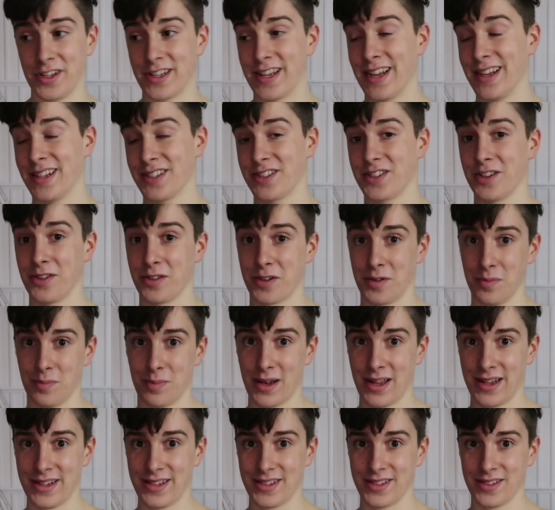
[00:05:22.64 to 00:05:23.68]
you get so
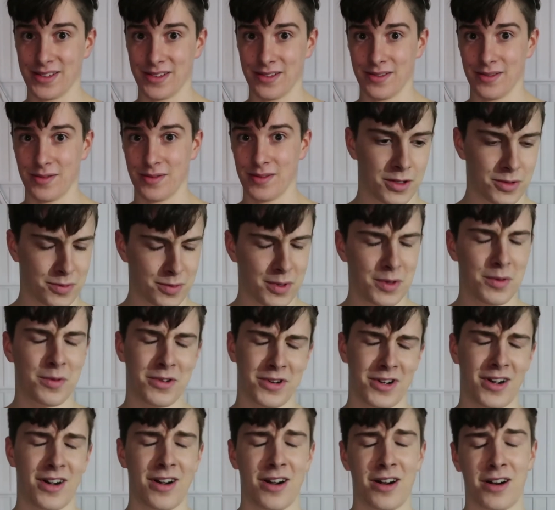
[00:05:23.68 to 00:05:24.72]
complacent. Because we
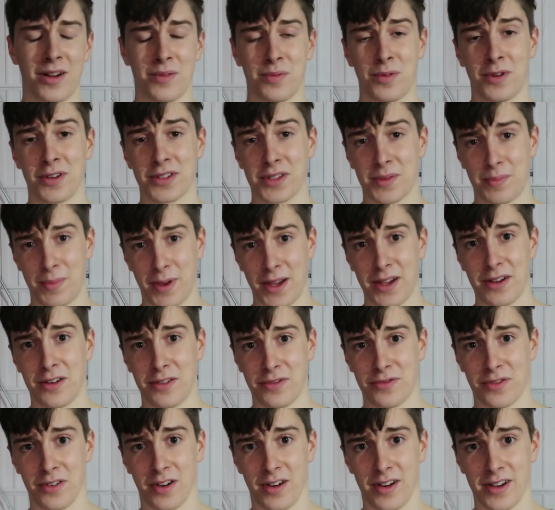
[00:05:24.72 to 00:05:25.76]
want our hard work to pay
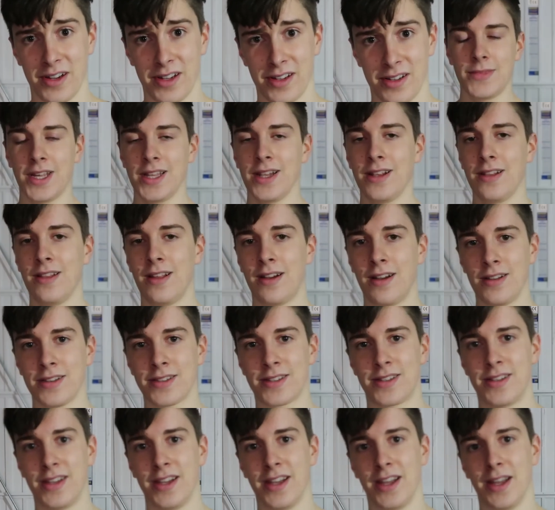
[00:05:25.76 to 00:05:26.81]
off, right? Now the
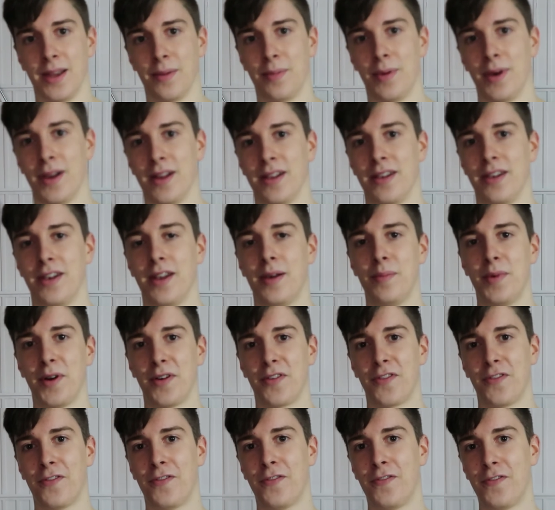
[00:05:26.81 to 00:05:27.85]
last tip, number
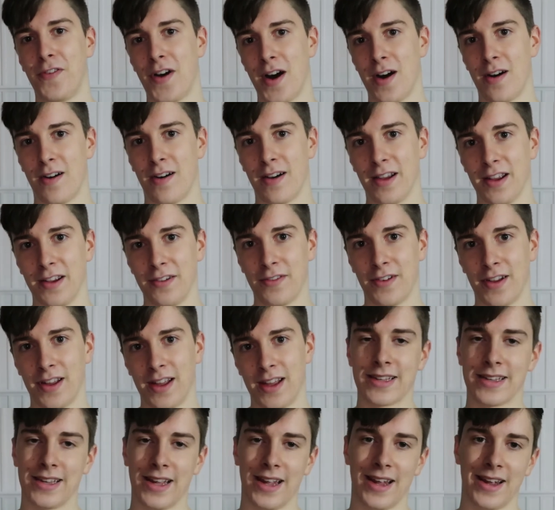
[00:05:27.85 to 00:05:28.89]
5,
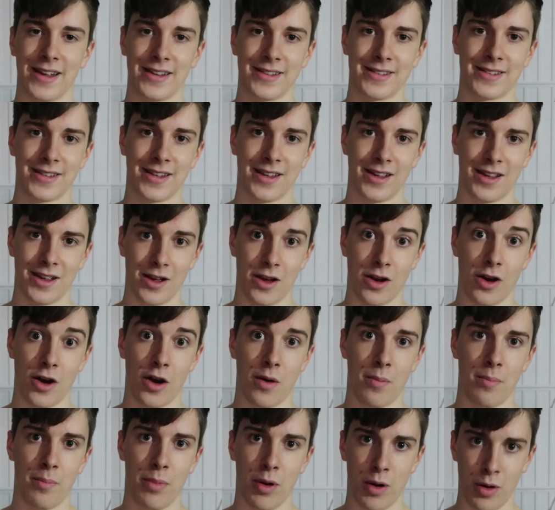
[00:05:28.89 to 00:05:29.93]
get
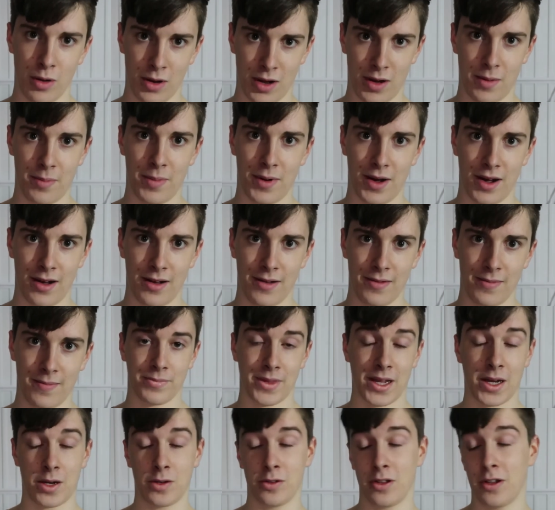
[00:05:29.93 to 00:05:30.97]
a pull-up bar.
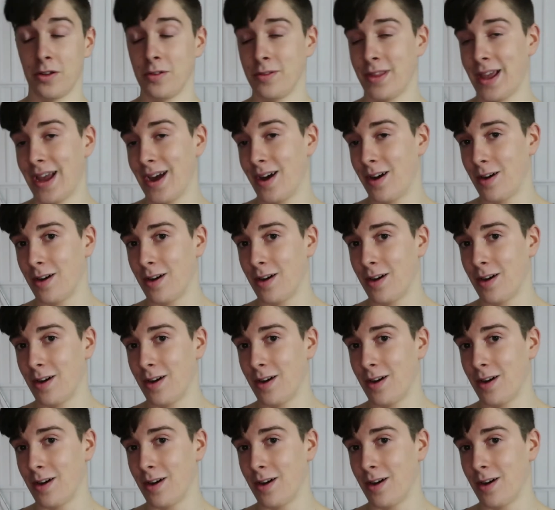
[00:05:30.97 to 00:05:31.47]
Now although there